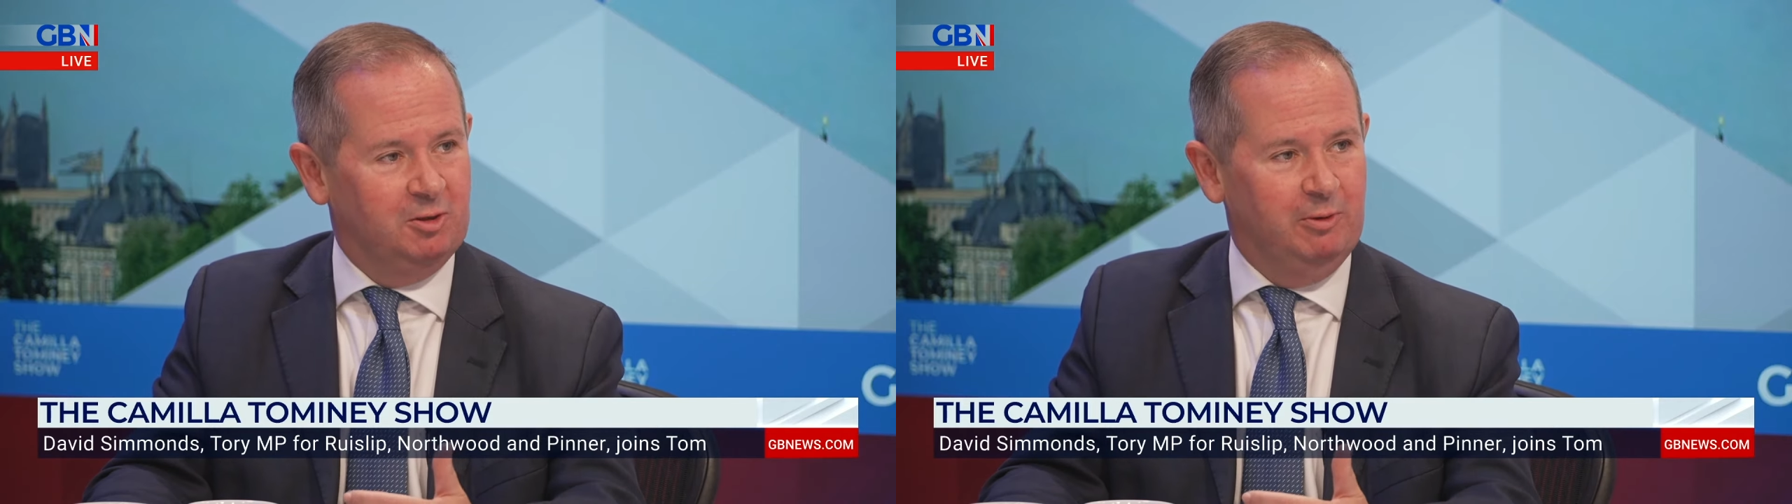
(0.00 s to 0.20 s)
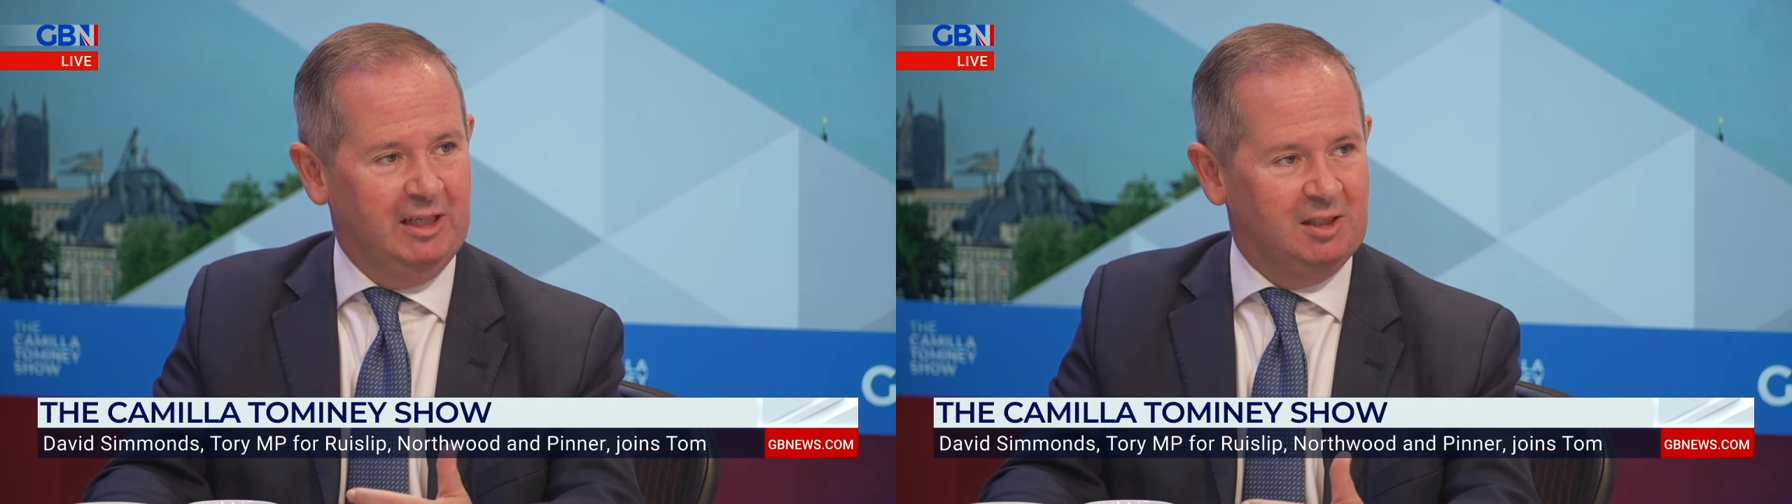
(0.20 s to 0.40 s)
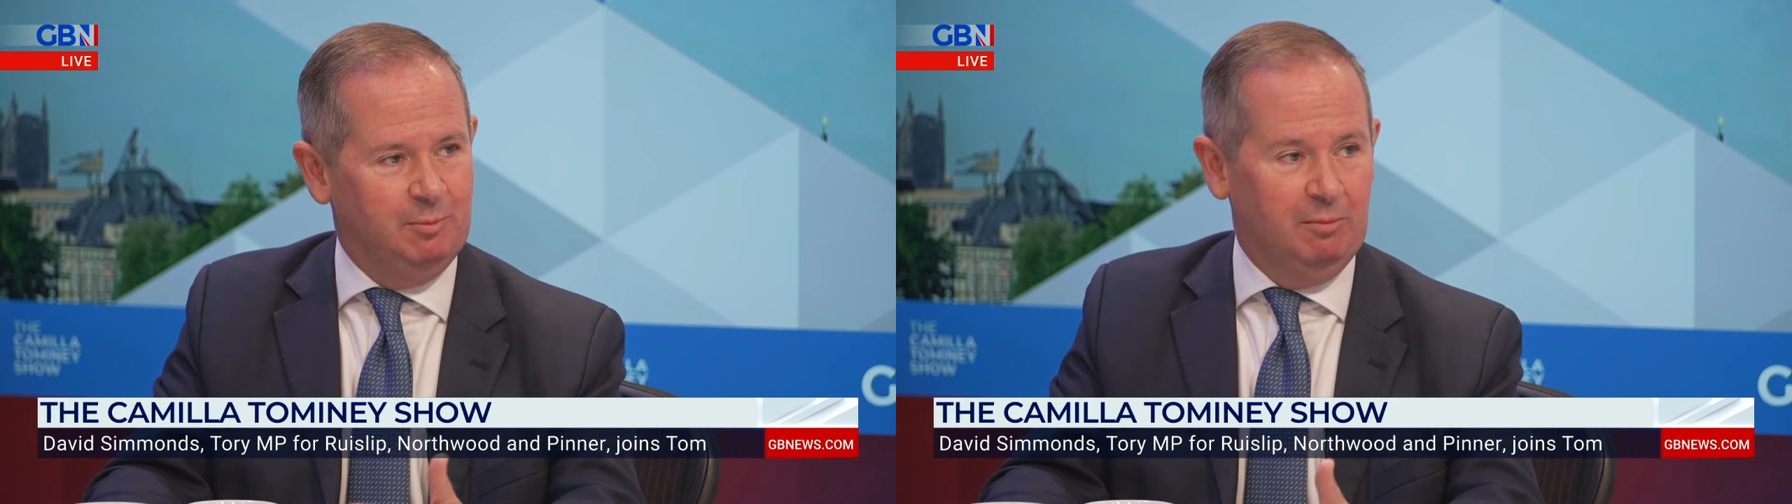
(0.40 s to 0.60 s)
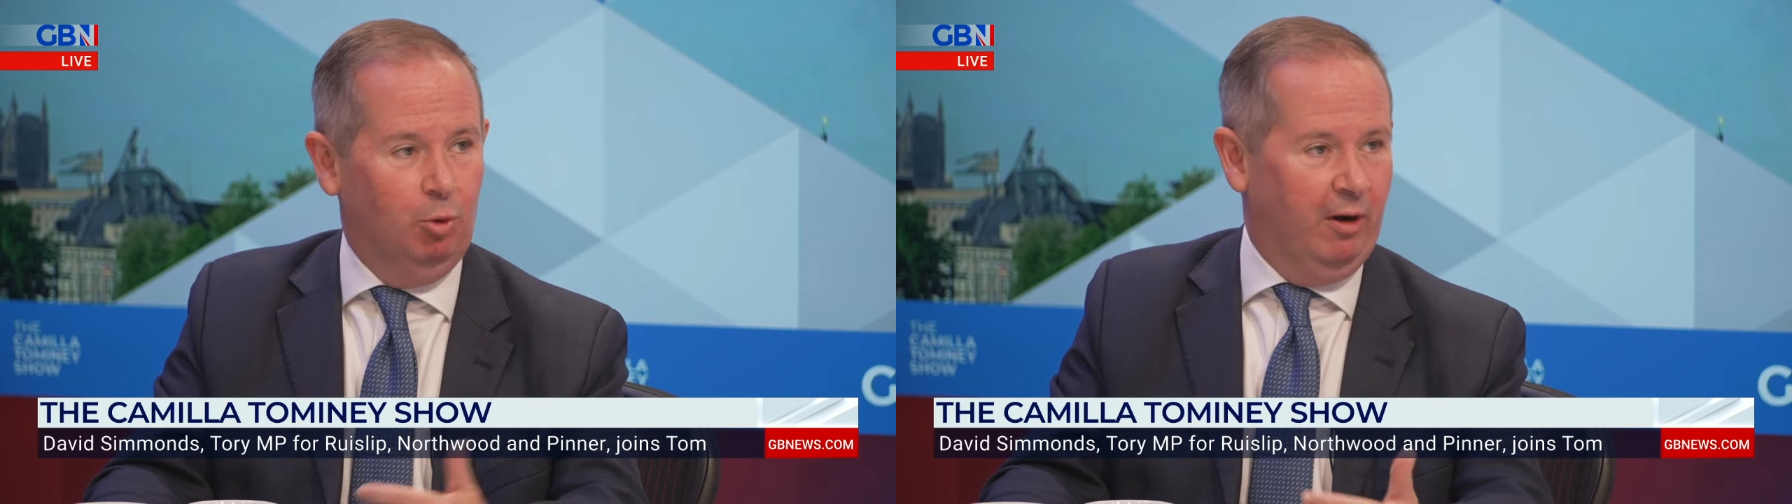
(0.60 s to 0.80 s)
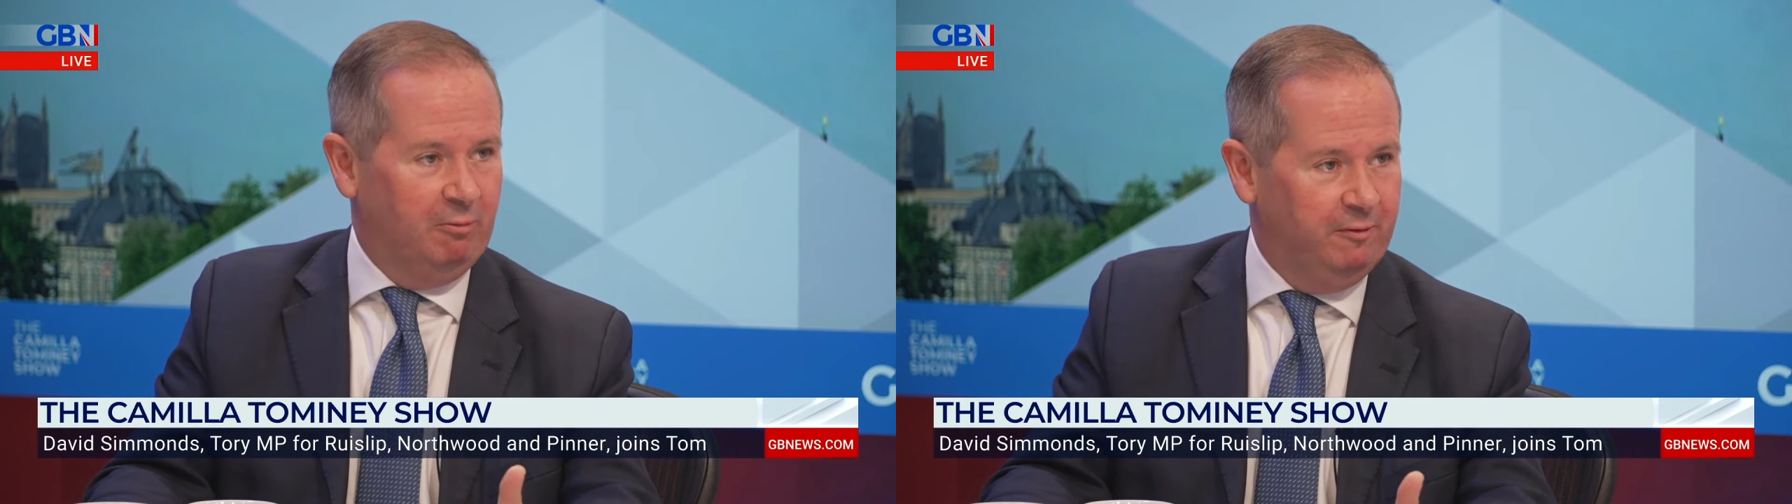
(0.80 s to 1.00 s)
the issue is we need
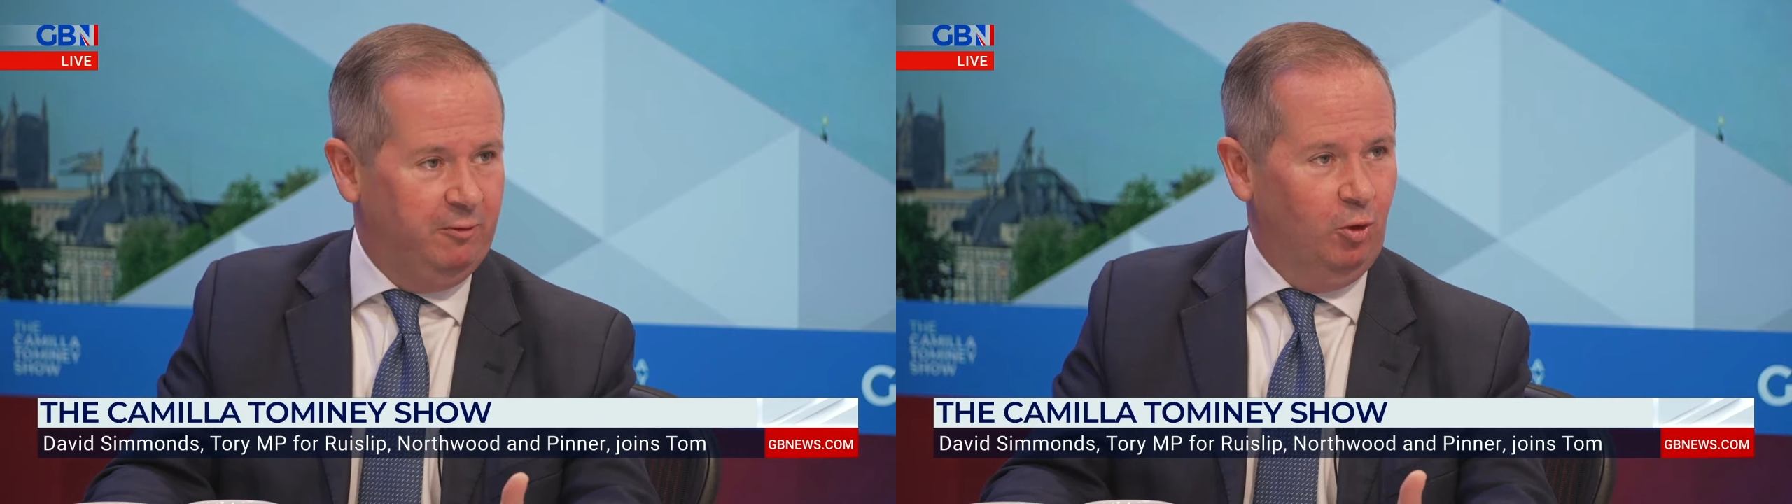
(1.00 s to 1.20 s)
to be more